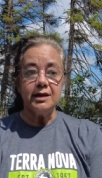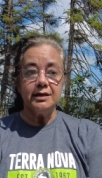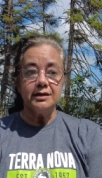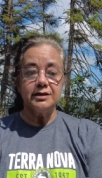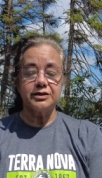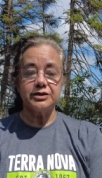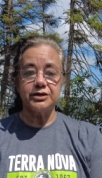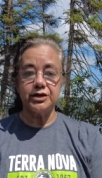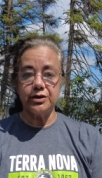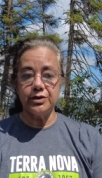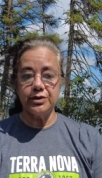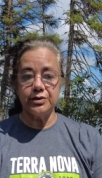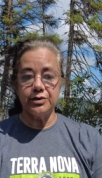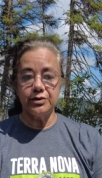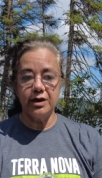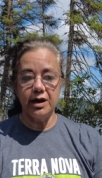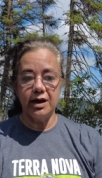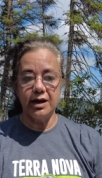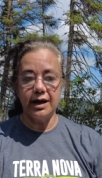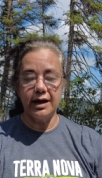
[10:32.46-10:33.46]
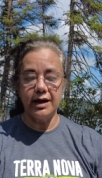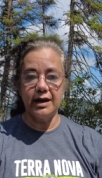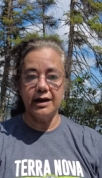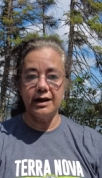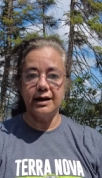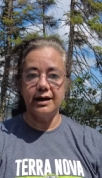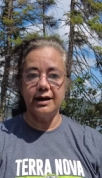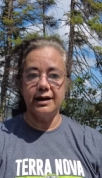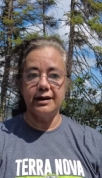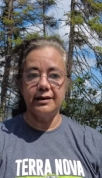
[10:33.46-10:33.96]
So
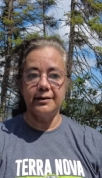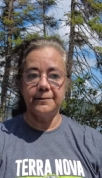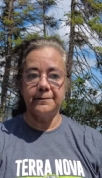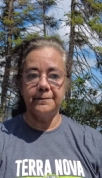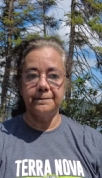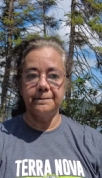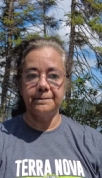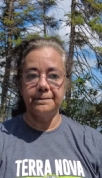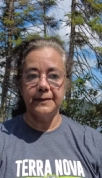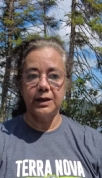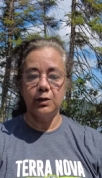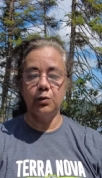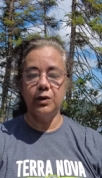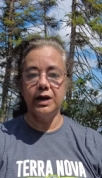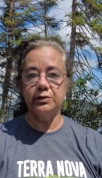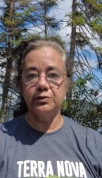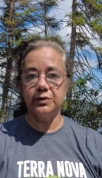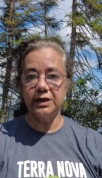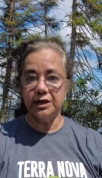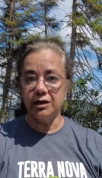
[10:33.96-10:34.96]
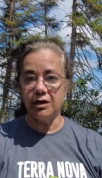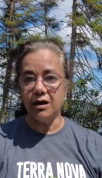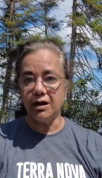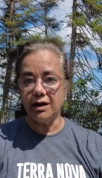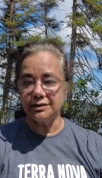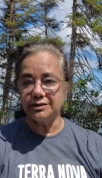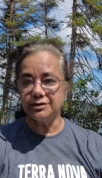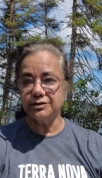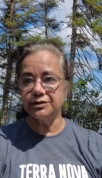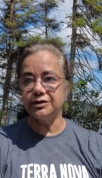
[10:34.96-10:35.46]
um, when we
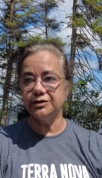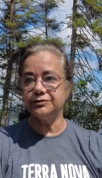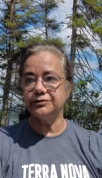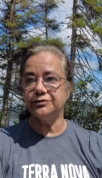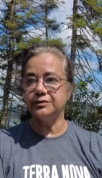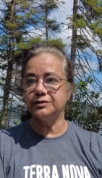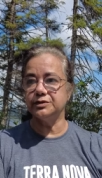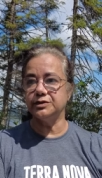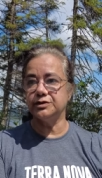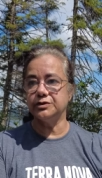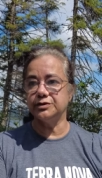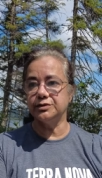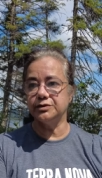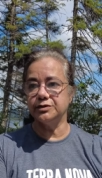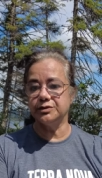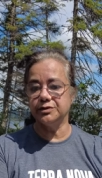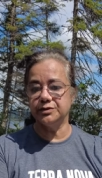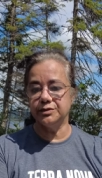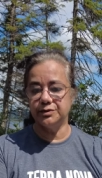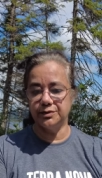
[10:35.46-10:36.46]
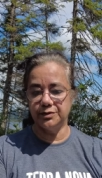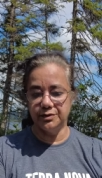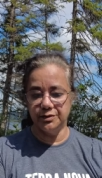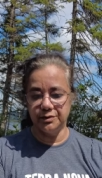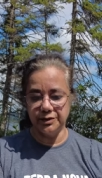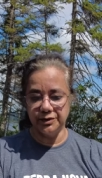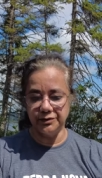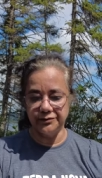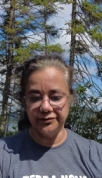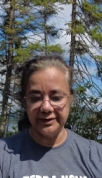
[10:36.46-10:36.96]
got to New to
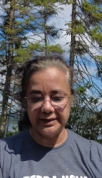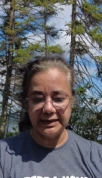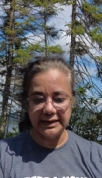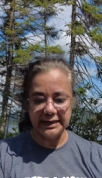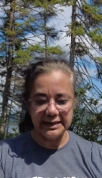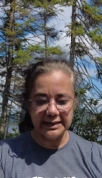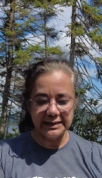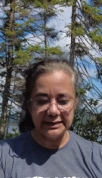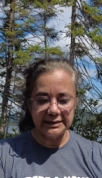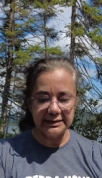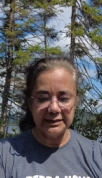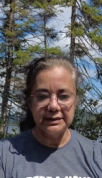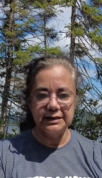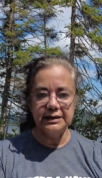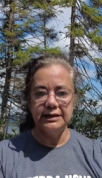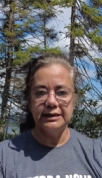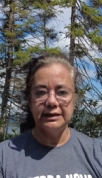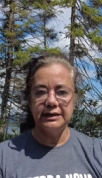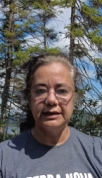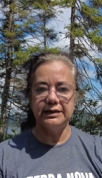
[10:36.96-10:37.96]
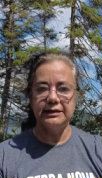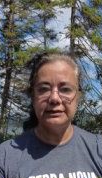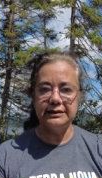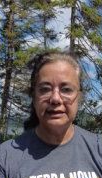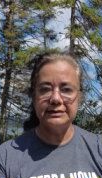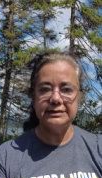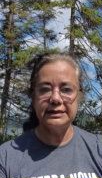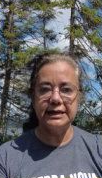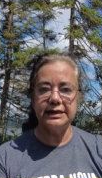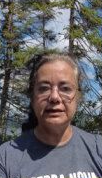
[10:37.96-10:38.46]
Newfoundland, they
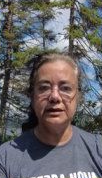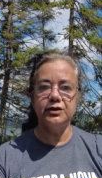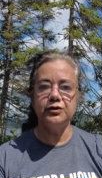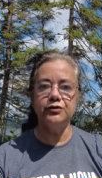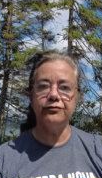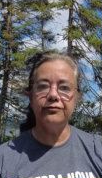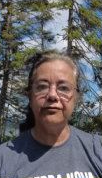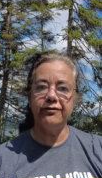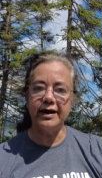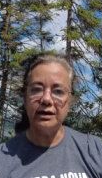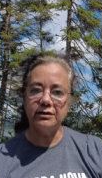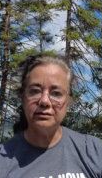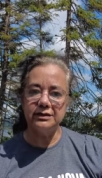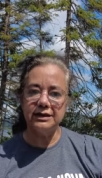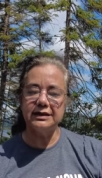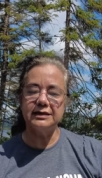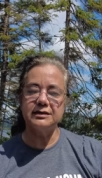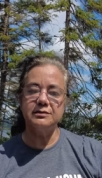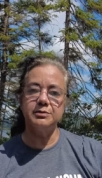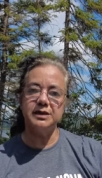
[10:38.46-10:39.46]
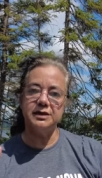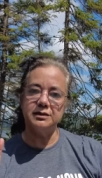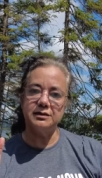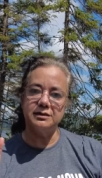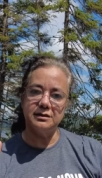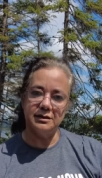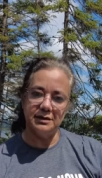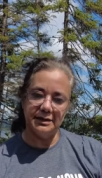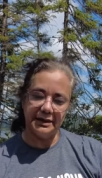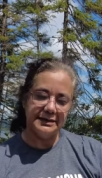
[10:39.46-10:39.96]
say Newfoundland, but
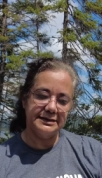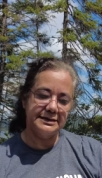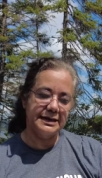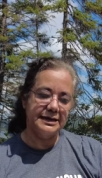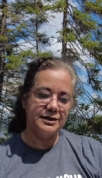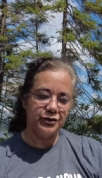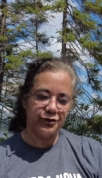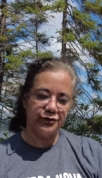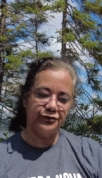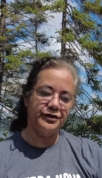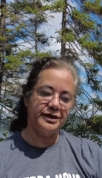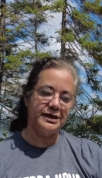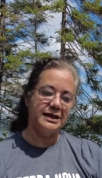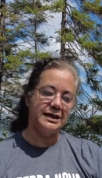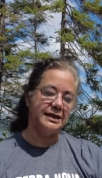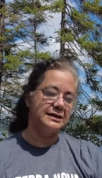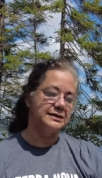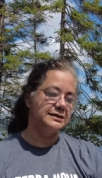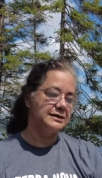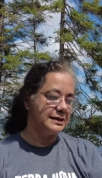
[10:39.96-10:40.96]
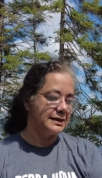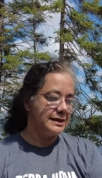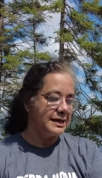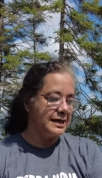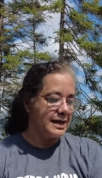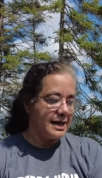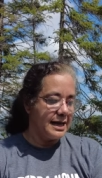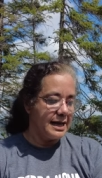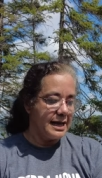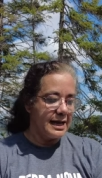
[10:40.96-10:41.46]
they say Newfoundland,
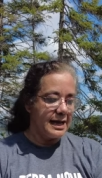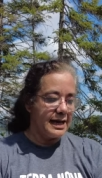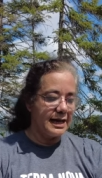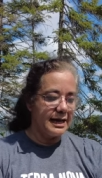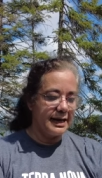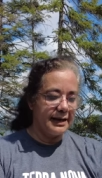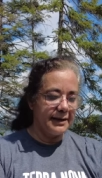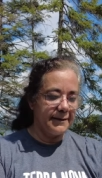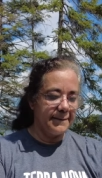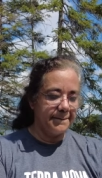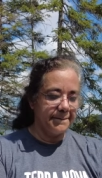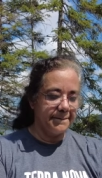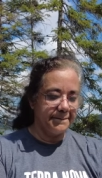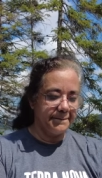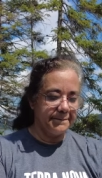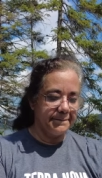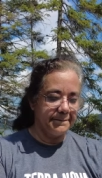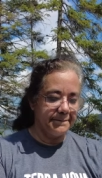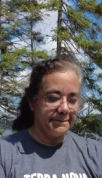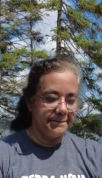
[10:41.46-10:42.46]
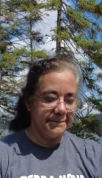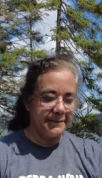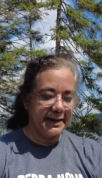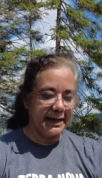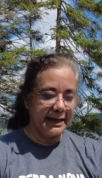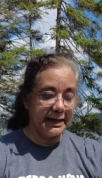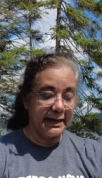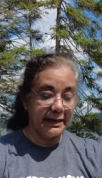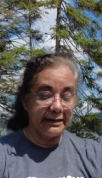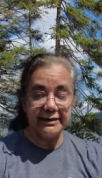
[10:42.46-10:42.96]
um,
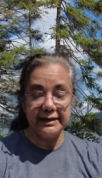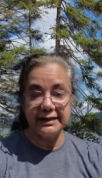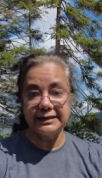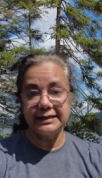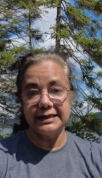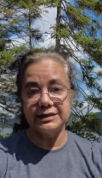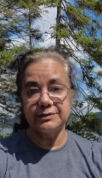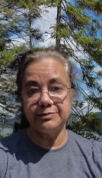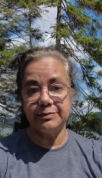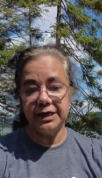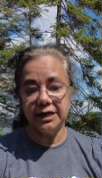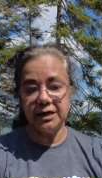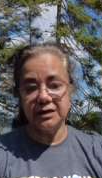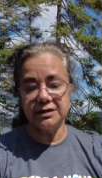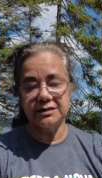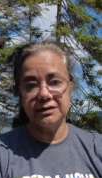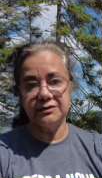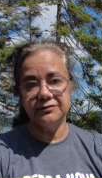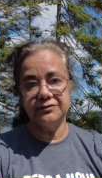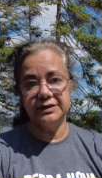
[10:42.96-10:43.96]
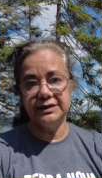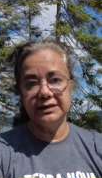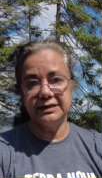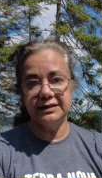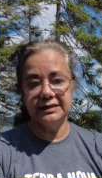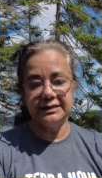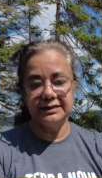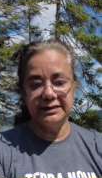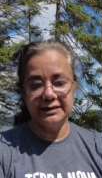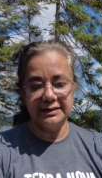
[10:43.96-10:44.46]
and I think that's because of
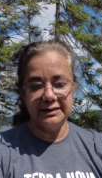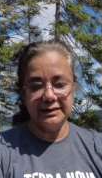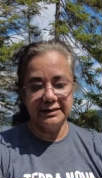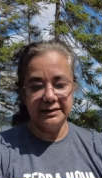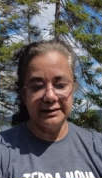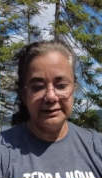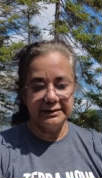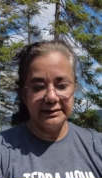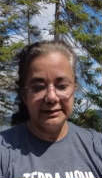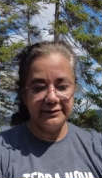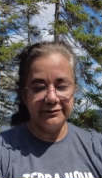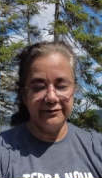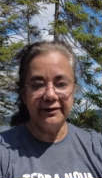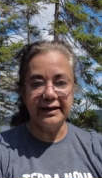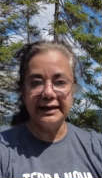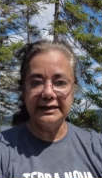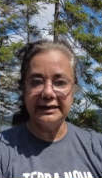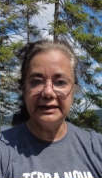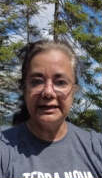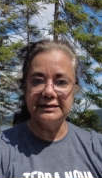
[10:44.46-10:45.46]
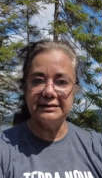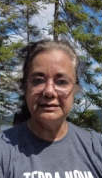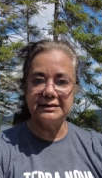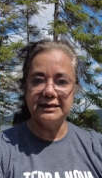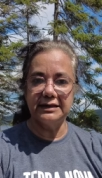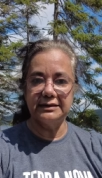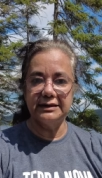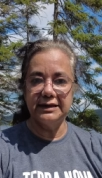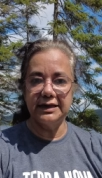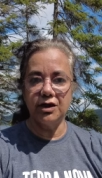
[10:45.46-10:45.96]
the the Vikings
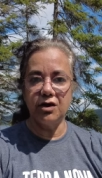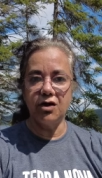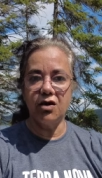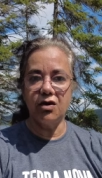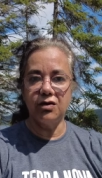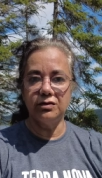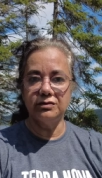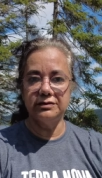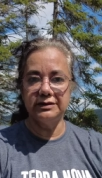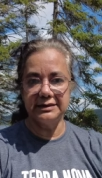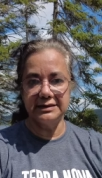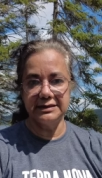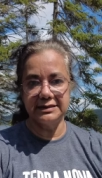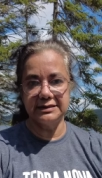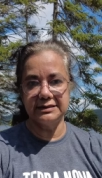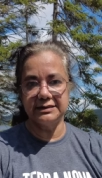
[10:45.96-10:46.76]
that they called this